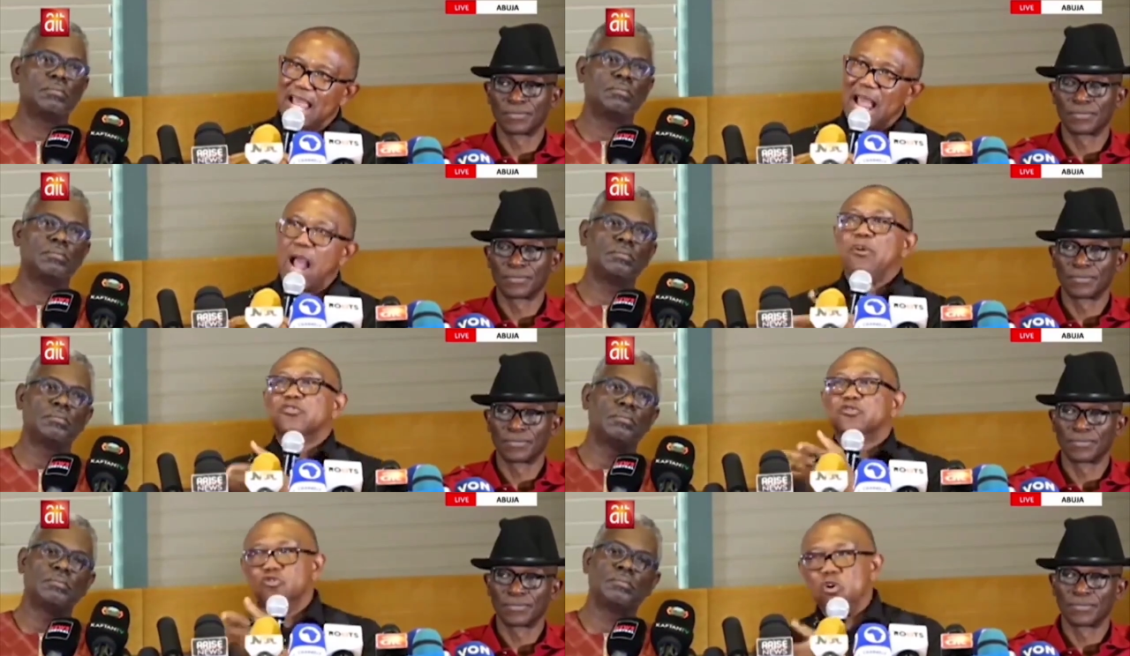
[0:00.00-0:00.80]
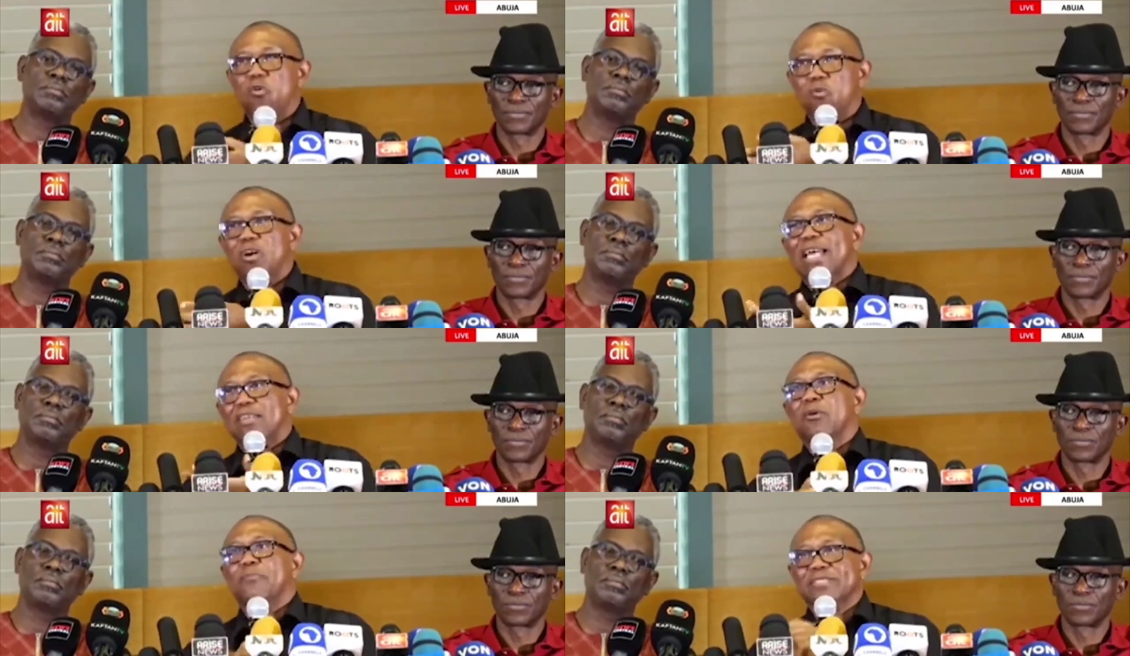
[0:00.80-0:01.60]
Speaker 1: I want to know what that
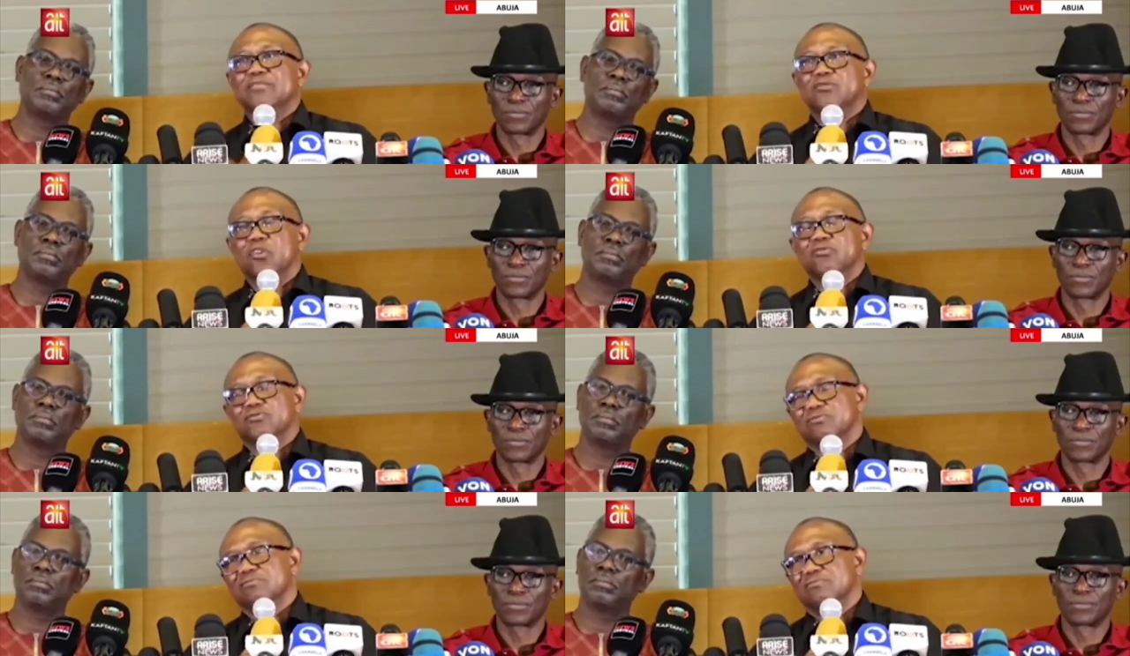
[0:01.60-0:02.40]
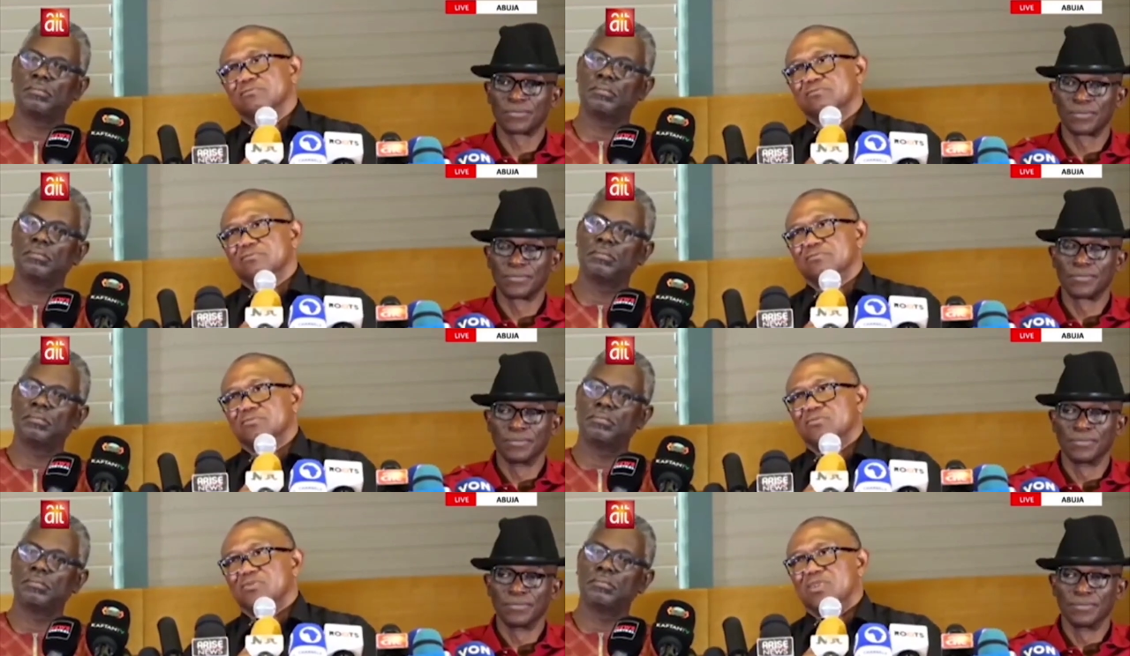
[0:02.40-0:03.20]
young person loves.
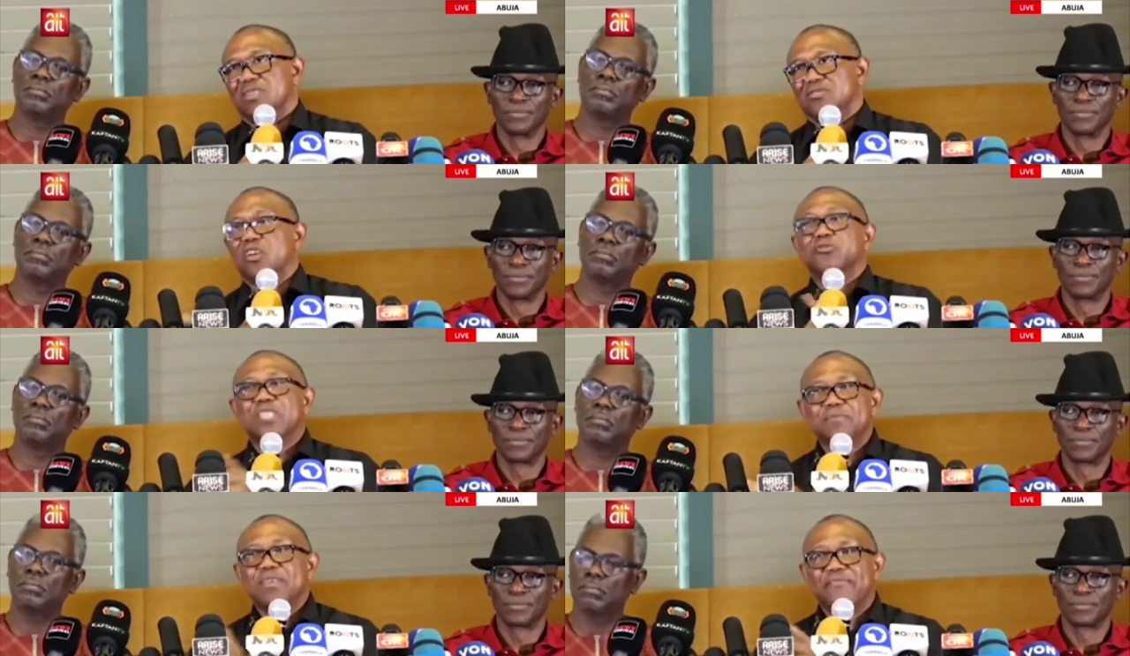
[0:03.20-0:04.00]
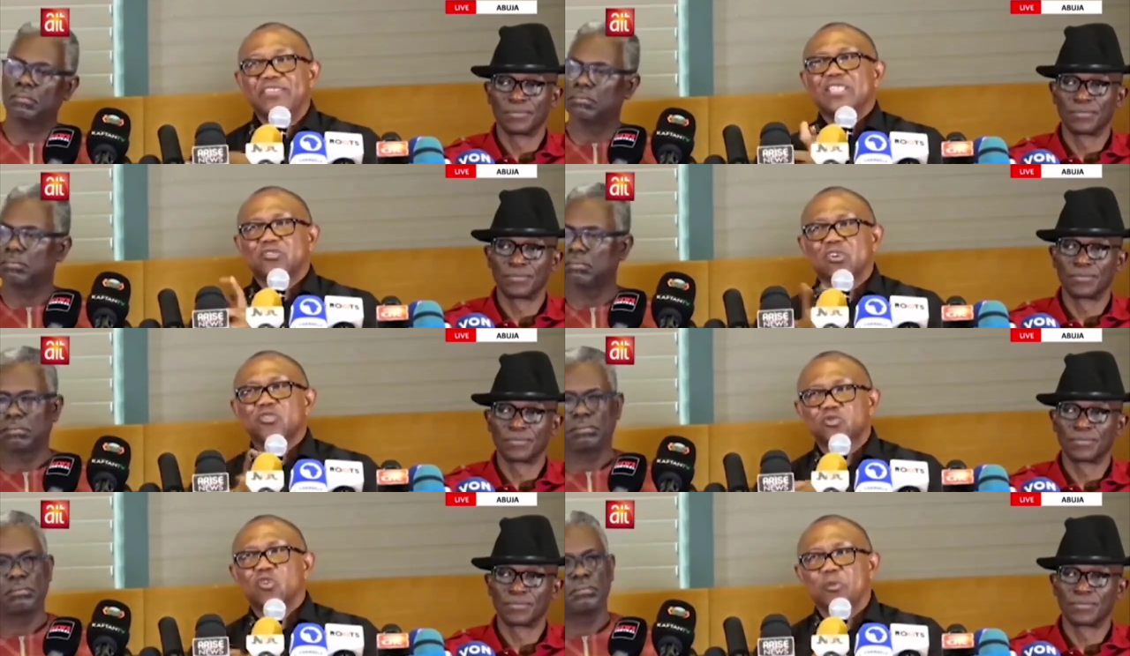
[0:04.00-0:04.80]
So you see me every day talking to young